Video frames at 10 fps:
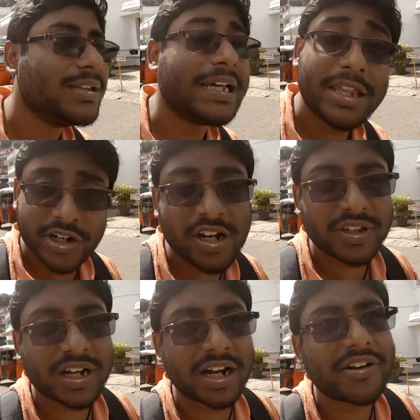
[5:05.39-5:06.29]
the history of
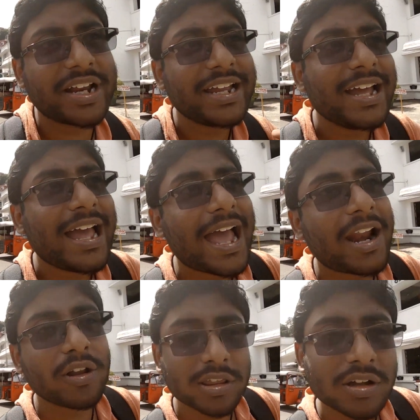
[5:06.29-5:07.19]
the country, and
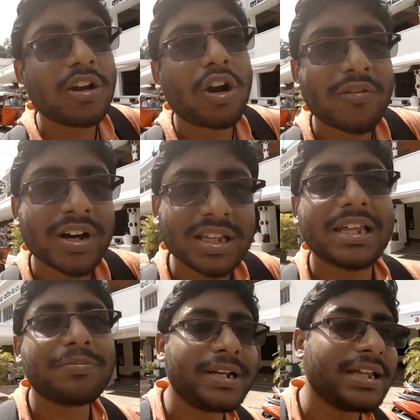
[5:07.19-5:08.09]
also a lot of other
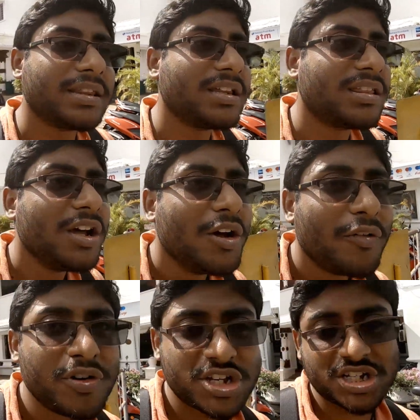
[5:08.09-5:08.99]
experiences
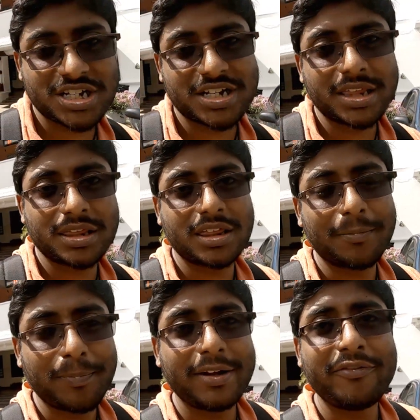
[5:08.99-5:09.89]
which is
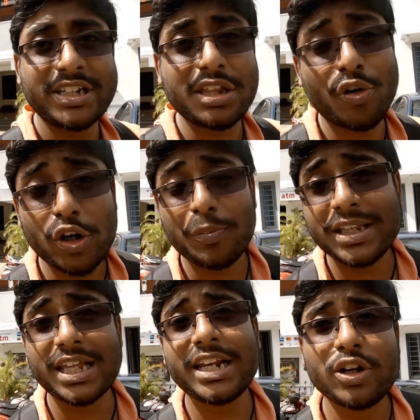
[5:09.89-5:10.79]
going to be
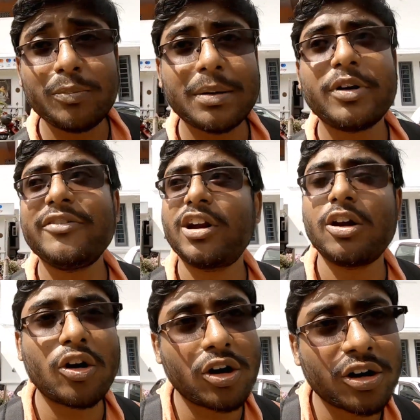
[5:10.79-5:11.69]
there in a memory for a
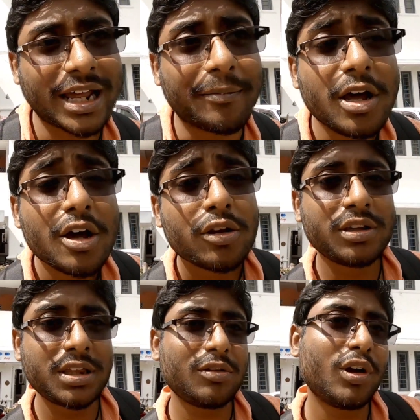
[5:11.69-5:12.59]
long time. So
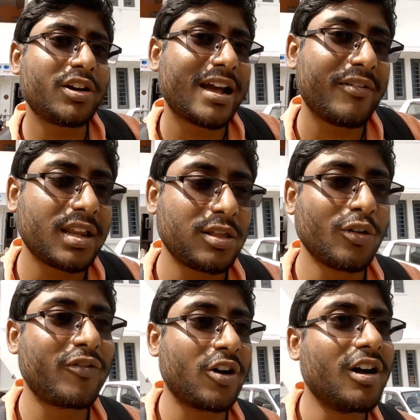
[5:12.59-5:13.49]
this is what travelers look
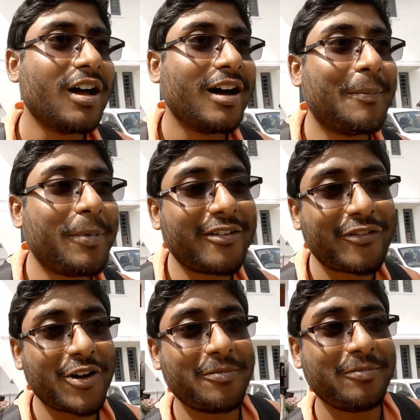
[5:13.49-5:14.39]
for. Apart from